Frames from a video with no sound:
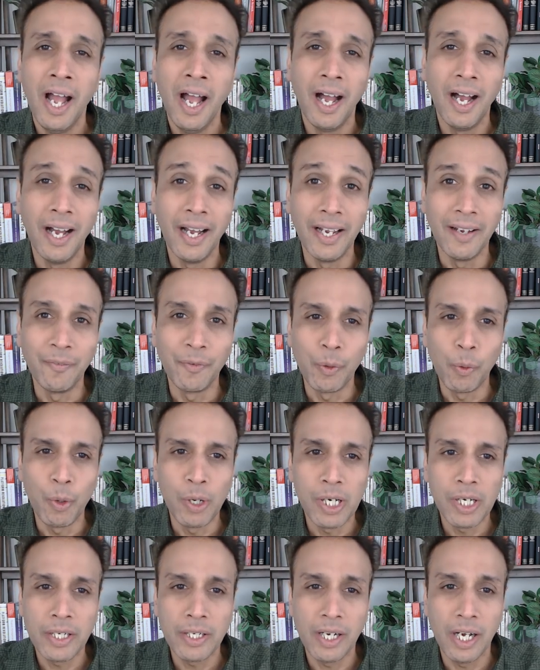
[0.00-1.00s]
Hi
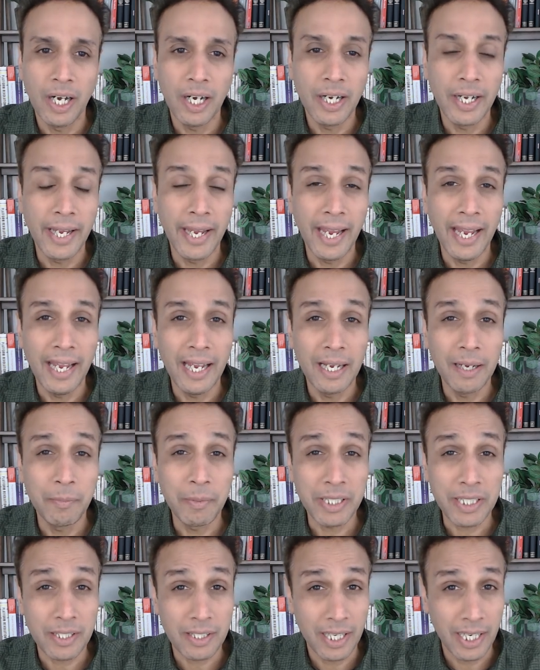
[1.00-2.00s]
everyone, I am
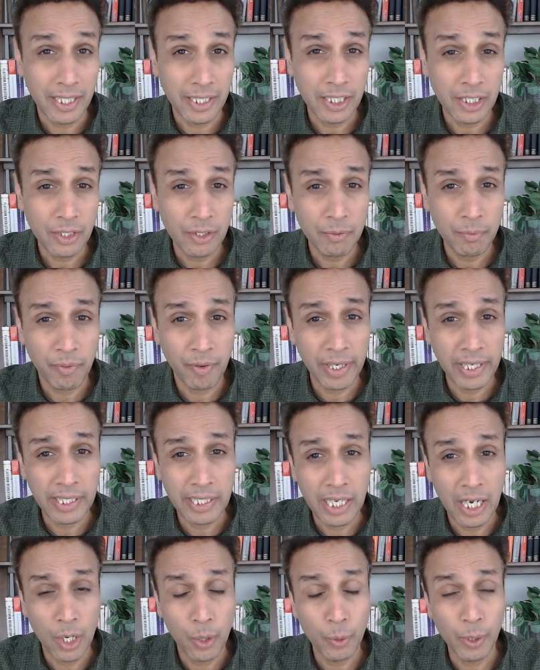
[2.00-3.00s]
excited to break
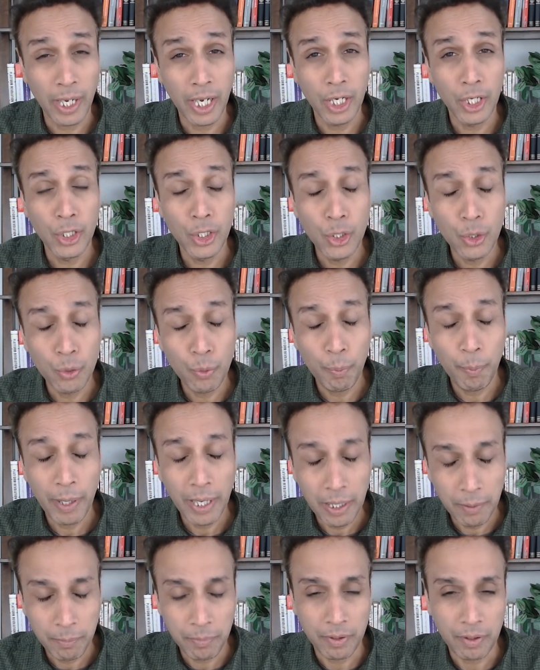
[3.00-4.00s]
down a new
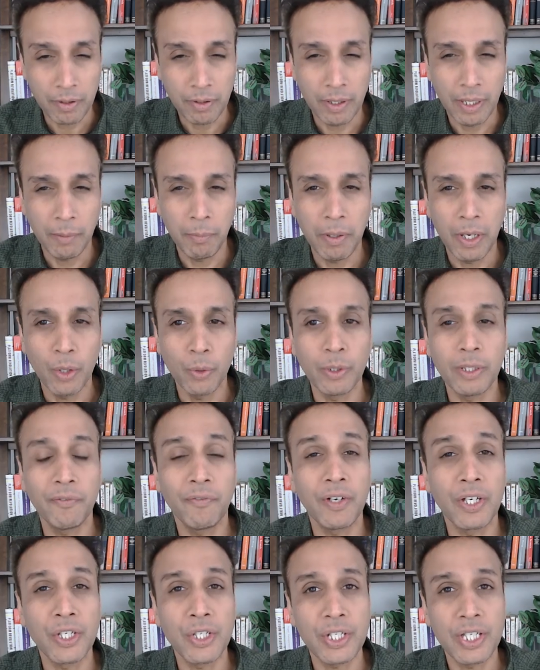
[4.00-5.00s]
paper about
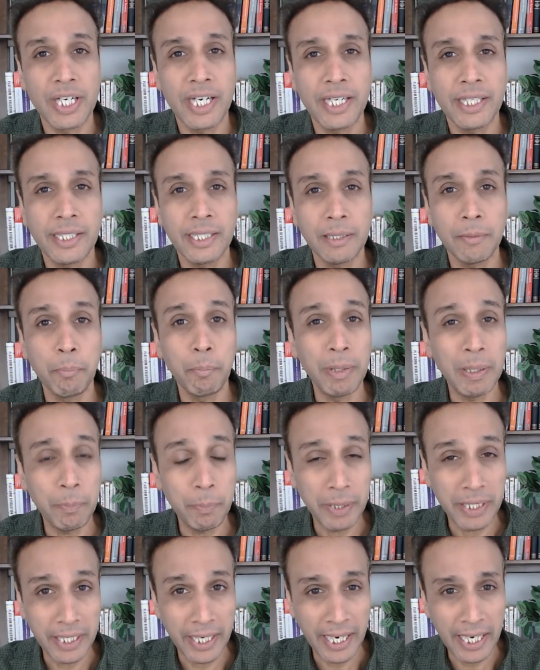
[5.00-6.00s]
differentiating
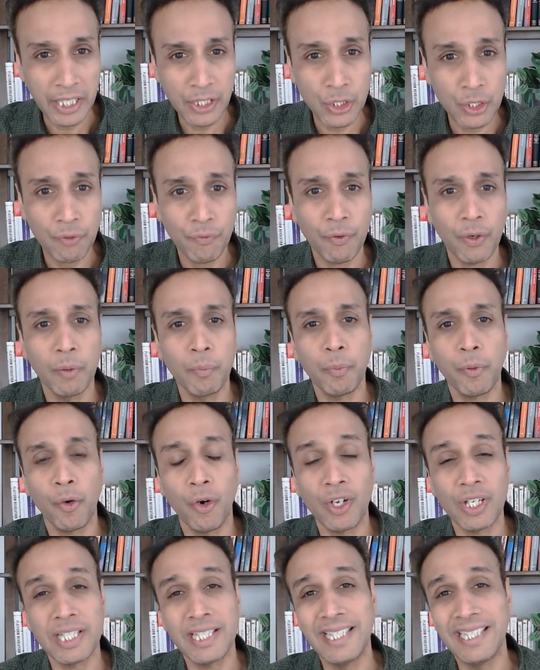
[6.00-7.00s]
BPH from
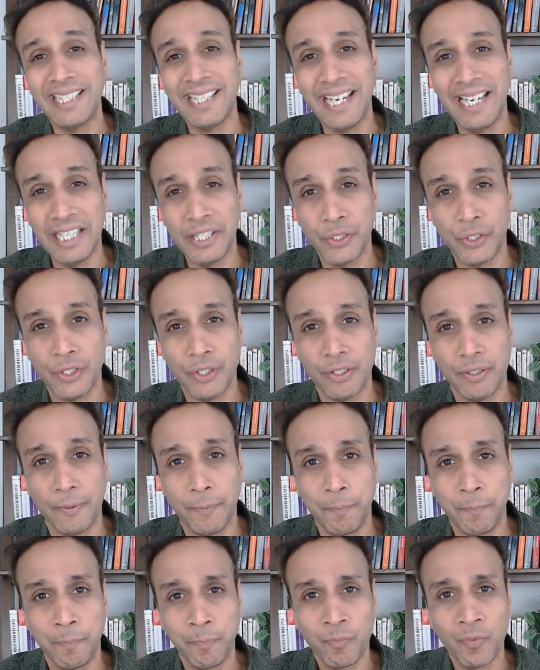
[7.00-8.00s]
prostate cancer.
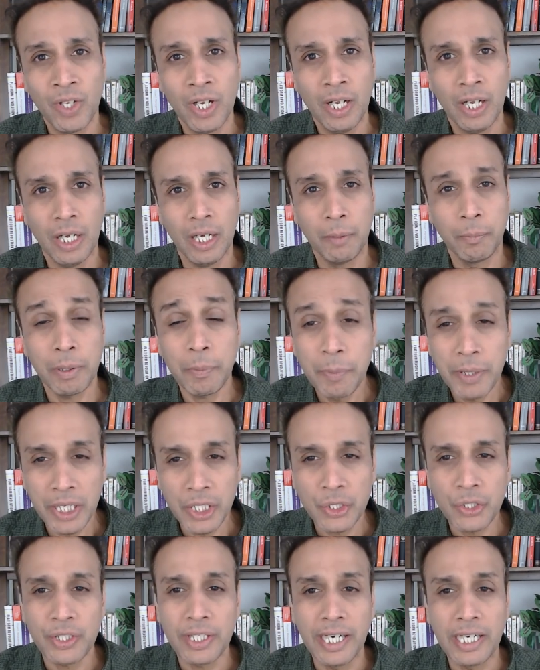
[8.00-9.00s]

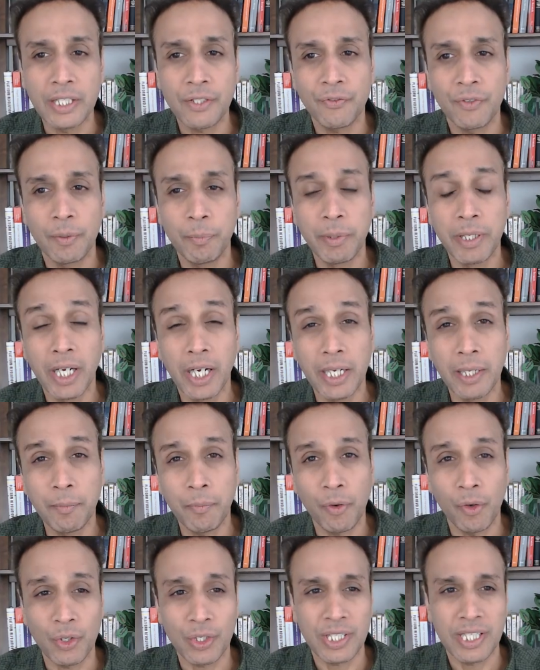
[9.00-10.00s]
BPH stands for benign
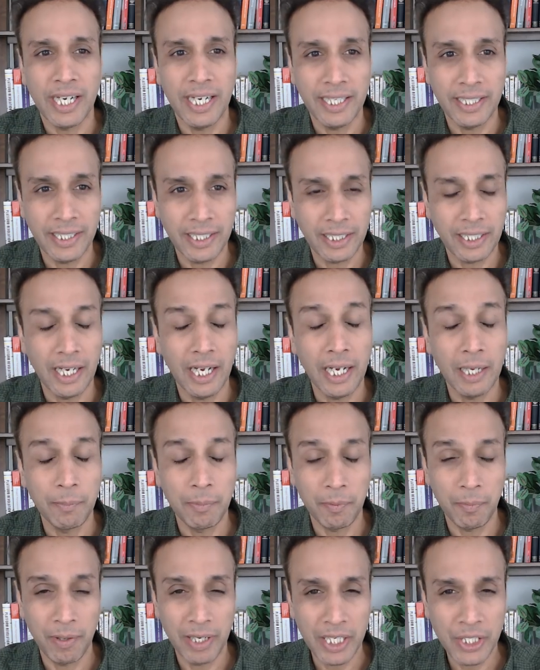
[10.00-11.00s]
prostatic
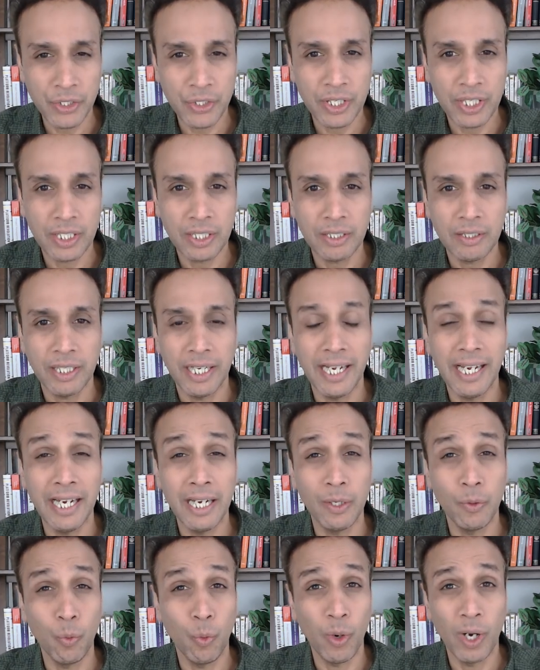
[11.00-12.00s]
hyperplasia,
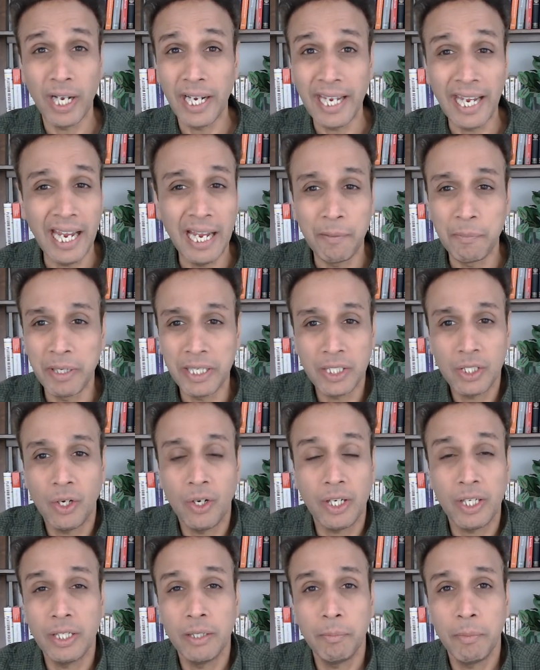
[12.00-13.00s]
and why am I
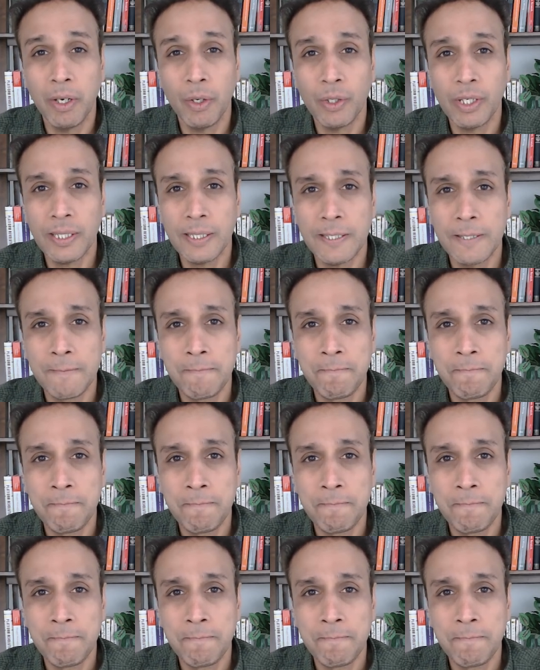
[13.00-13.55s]
talking about it?